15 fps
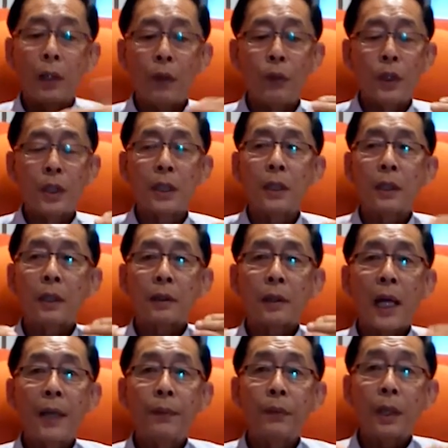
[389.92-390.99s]
Then we see the
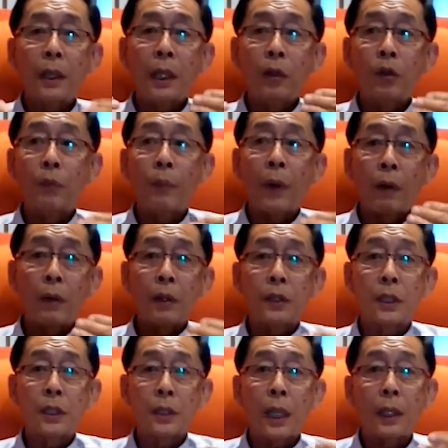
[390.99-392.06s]
time they get into
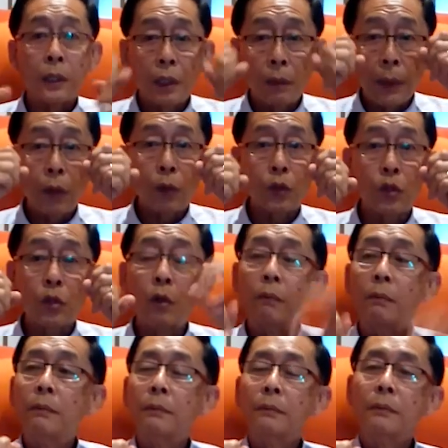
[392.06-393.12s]
paralysis under the
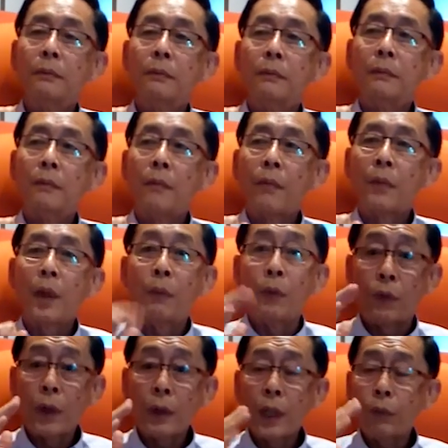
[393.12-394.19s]
microscope. And
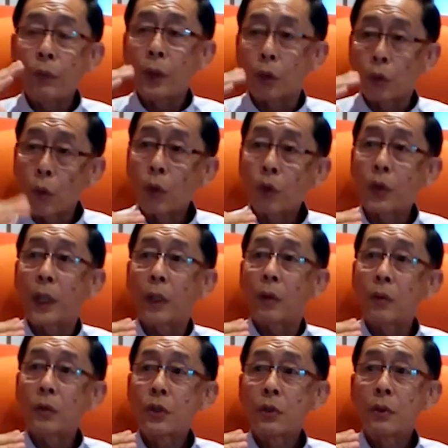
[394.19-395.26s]
we found that with the
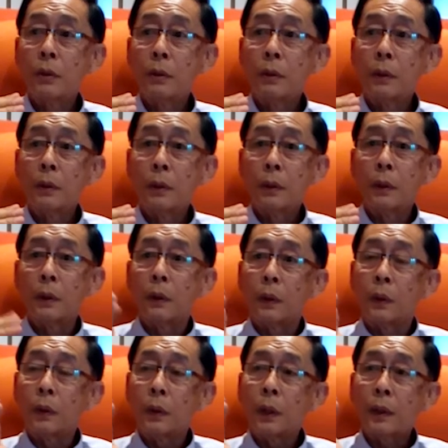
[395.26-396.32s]
tocotrienols,
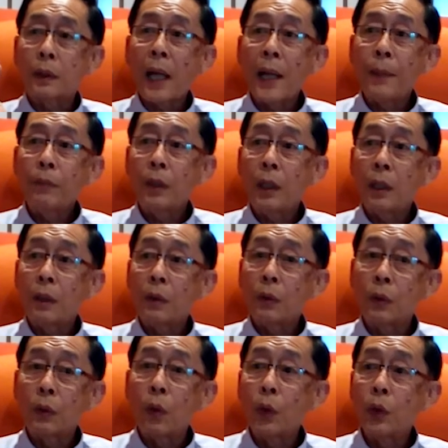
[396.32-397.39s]
the time they
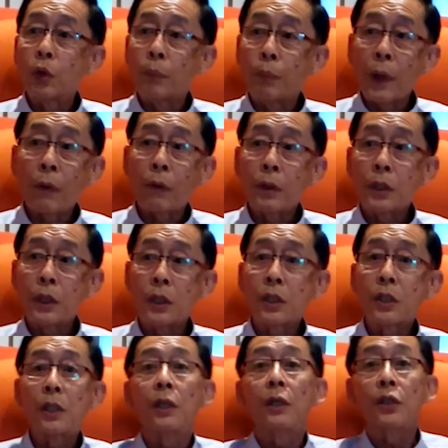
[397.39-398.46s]
go into
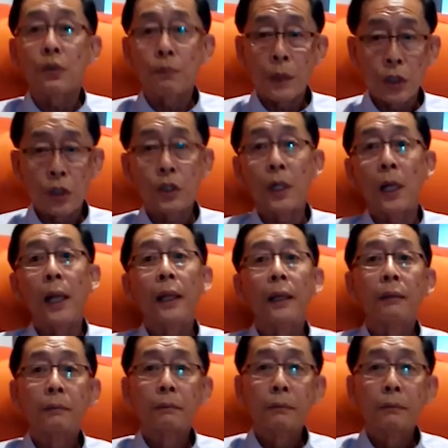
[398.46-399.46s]
paralysis is much delayed.